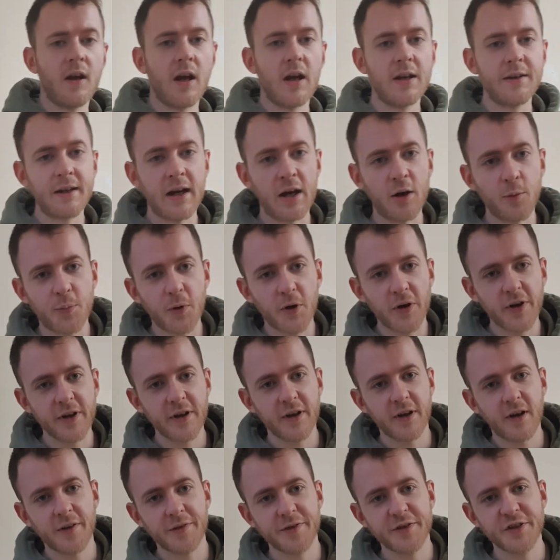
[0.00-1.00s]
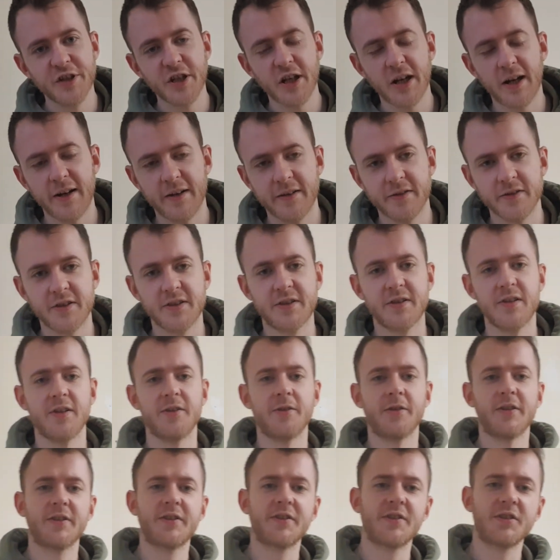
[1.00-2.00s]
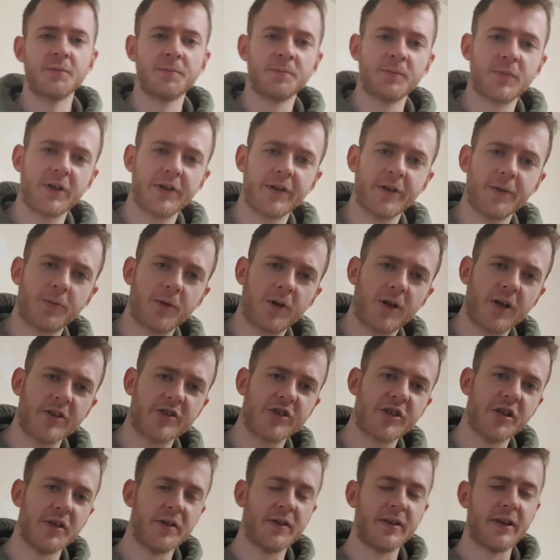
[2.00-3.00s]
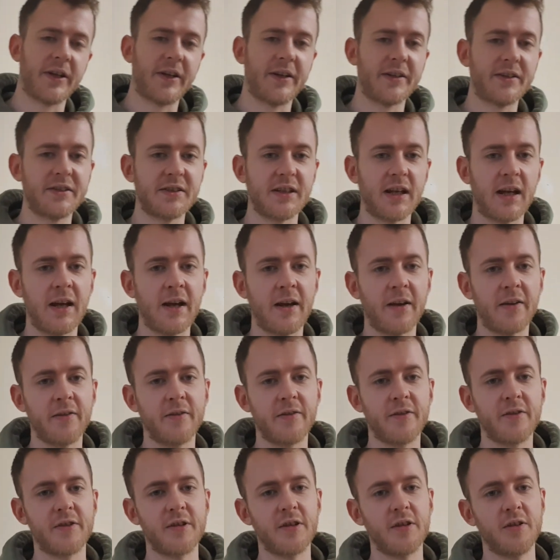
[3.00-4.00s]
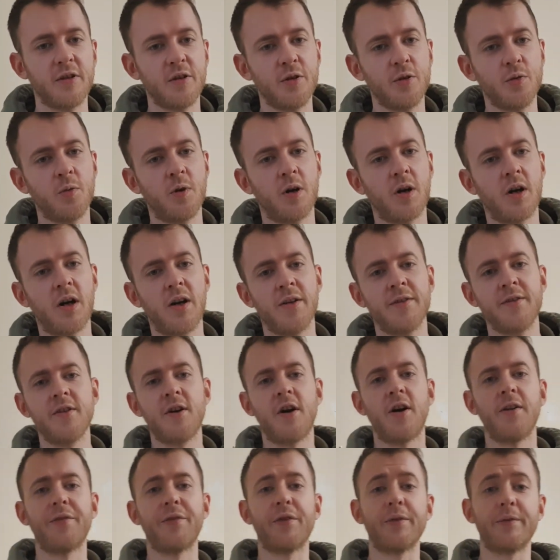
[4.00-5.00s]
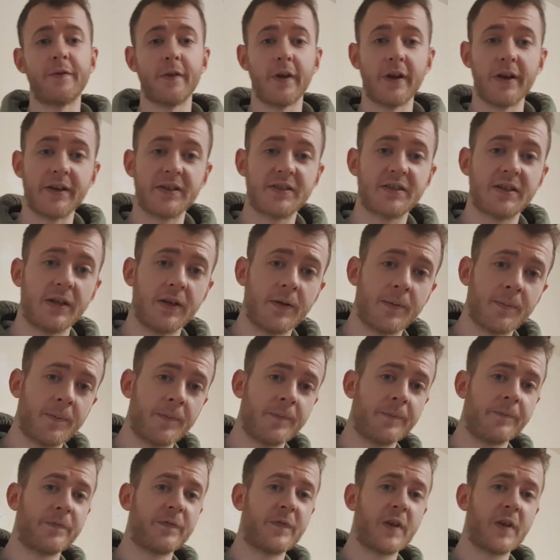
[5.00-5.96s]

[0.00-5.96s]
Now, buddy, off chance there is somebody watching this and you are not the victim,